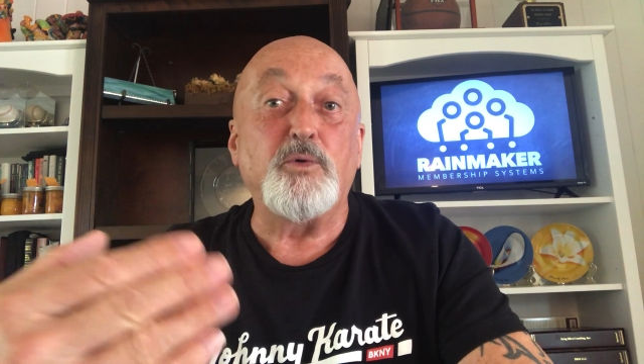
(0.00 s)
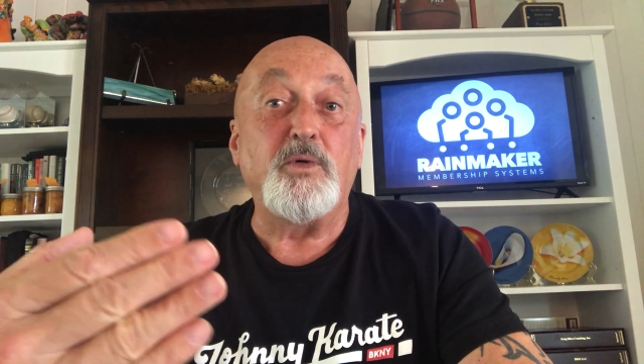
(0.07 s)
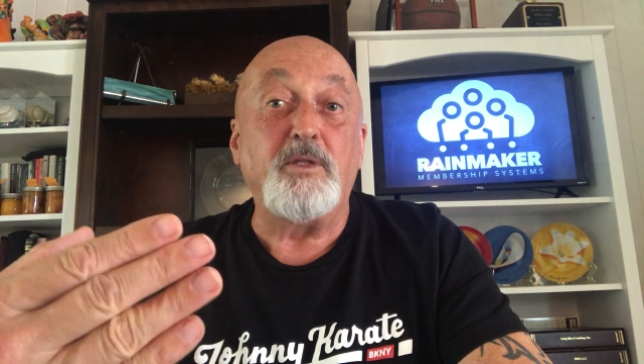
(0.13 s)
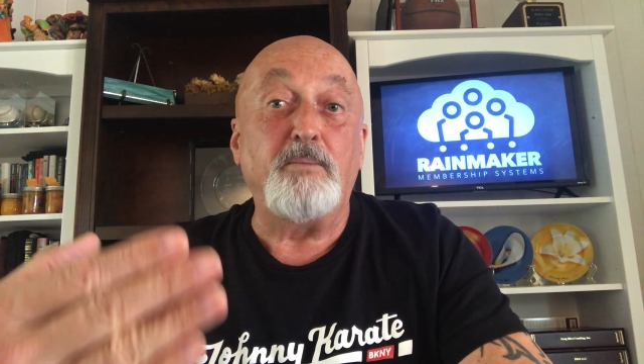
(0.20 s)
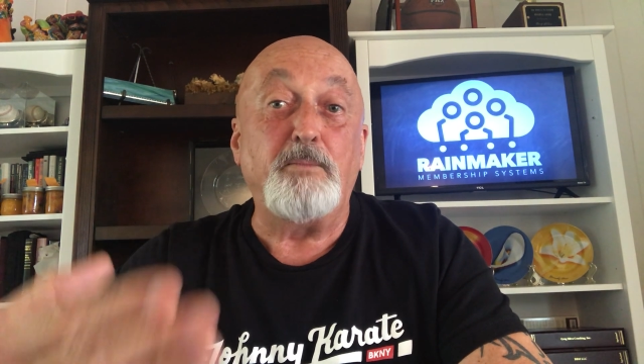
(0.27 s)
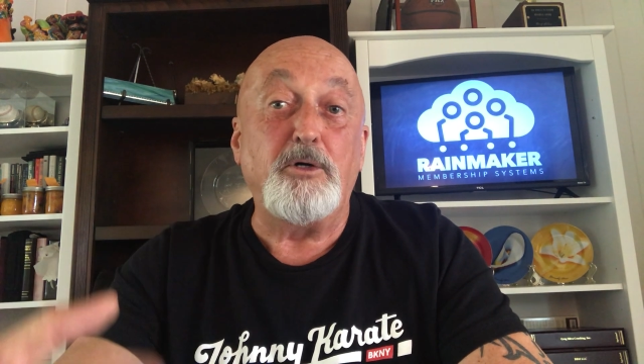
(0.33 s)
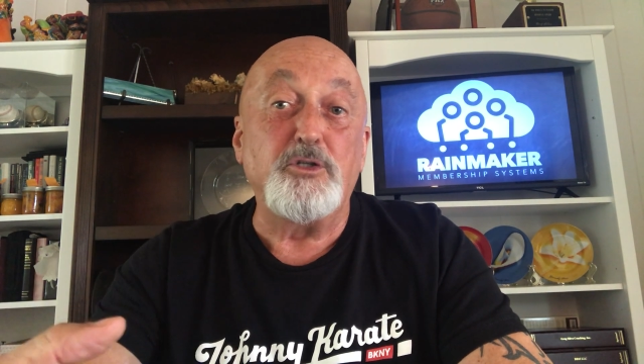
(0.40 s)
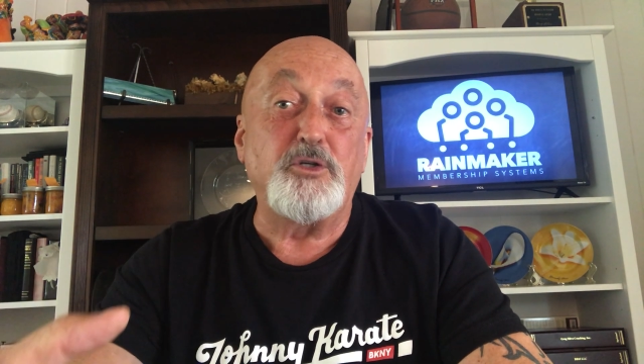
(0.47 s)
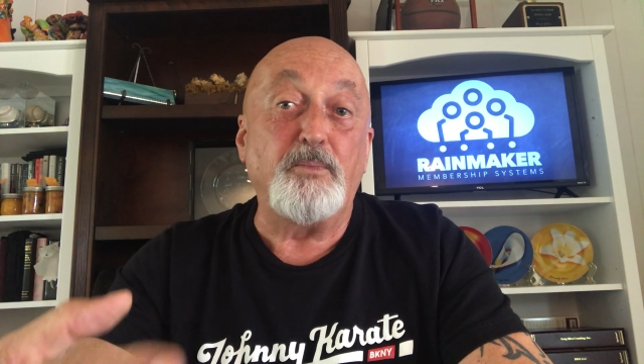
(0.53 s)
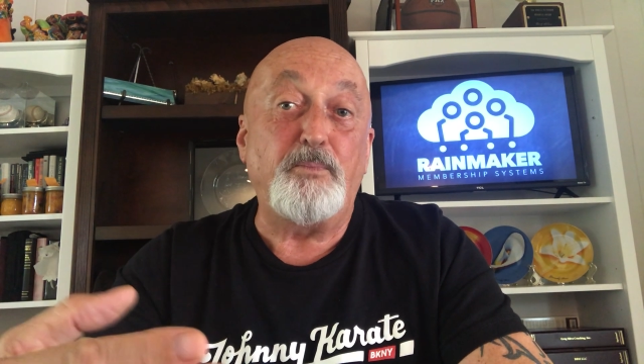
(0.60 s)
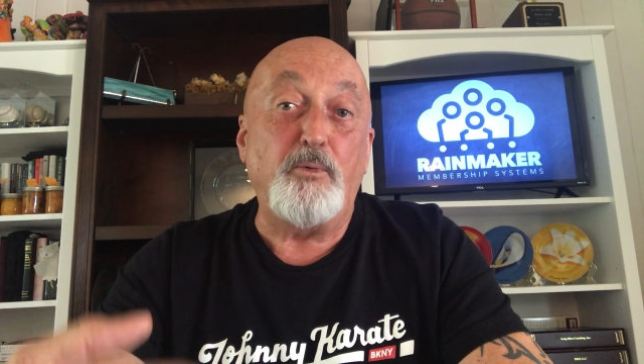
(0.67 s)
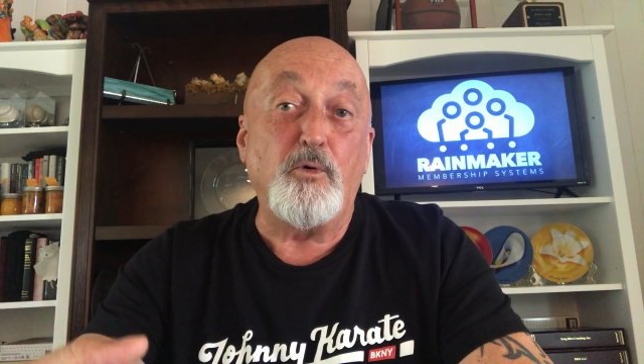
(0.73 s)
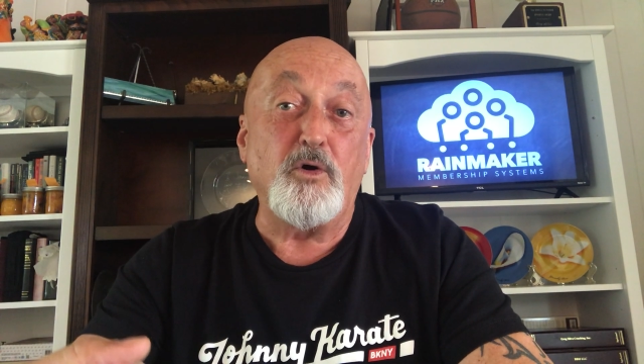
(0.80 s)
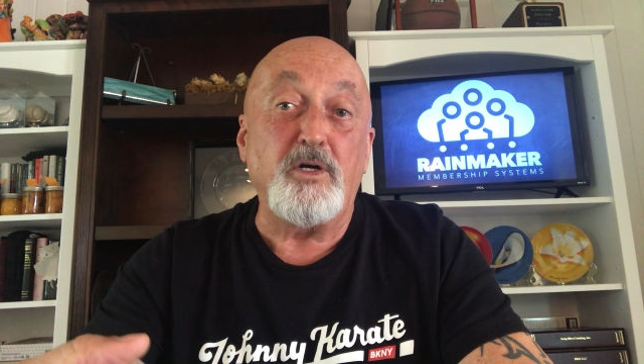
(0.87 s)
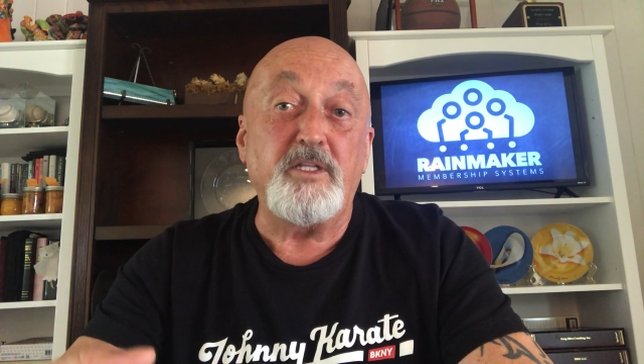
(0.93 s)
one of the most
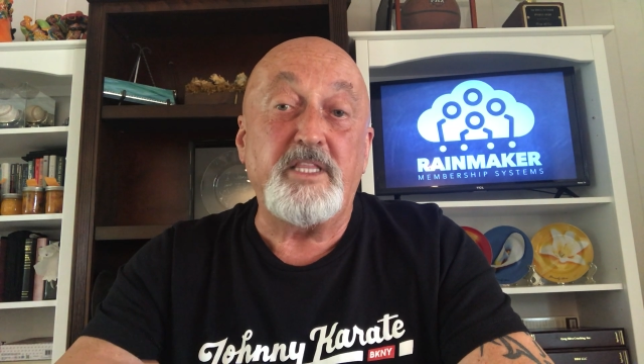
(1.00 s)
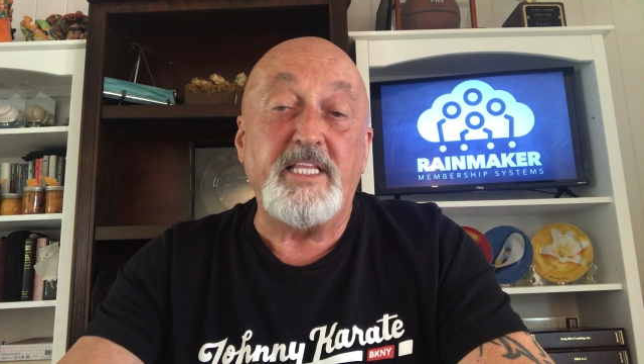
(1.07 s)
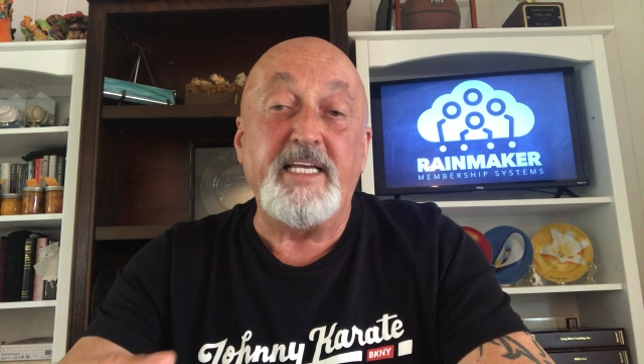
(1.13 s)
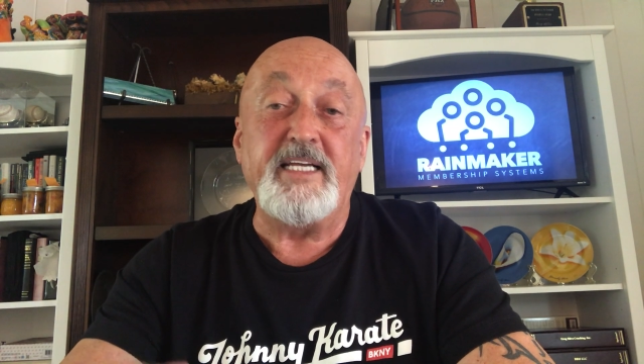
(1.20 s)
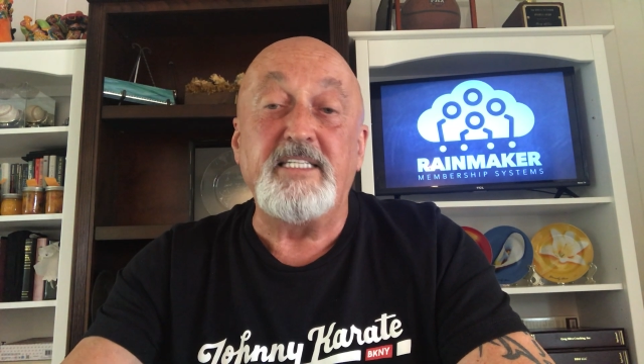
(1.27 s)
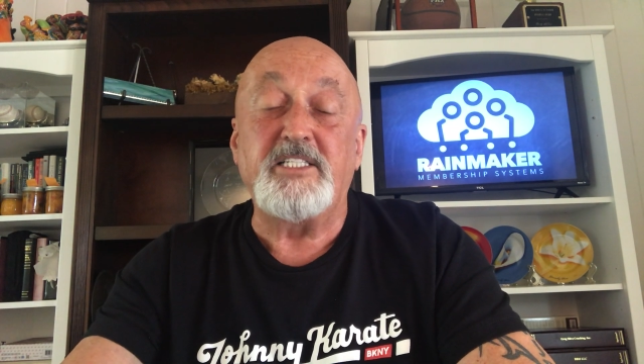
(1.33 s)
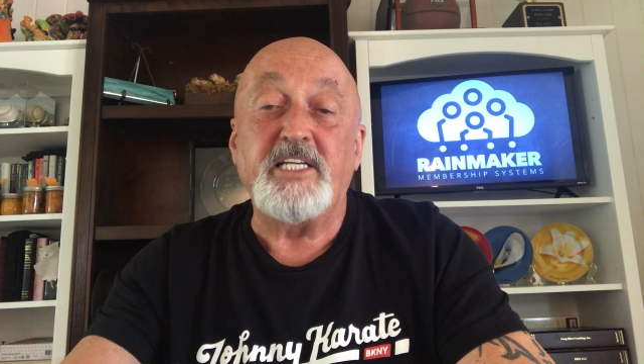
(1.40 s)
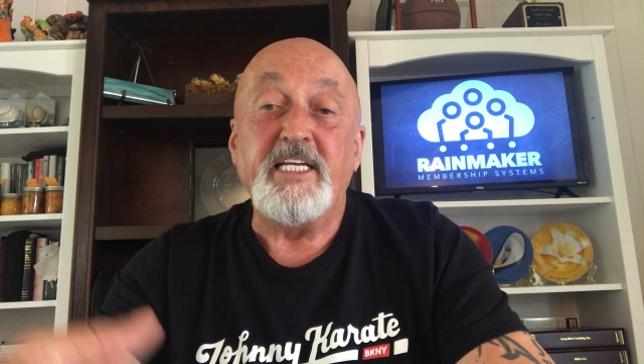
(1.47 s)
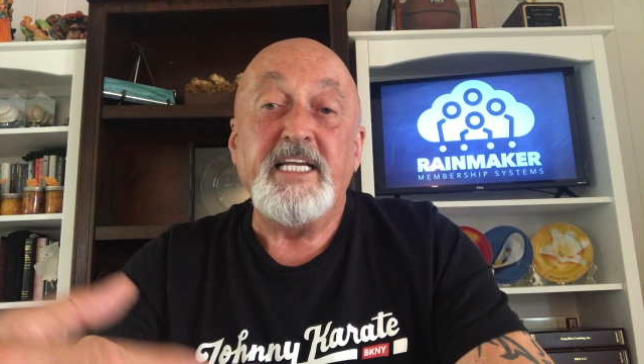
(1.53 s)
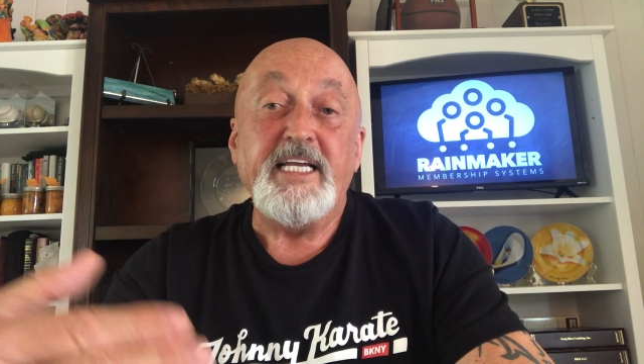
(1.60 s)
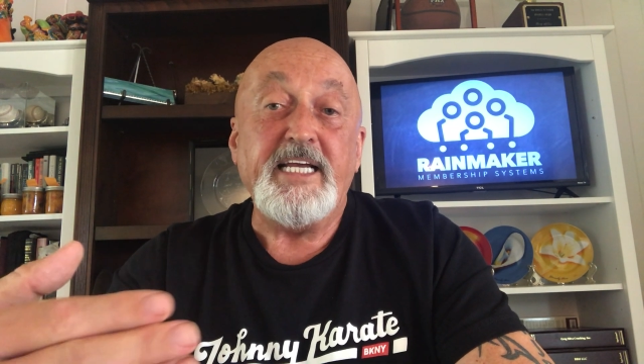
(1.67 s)
important things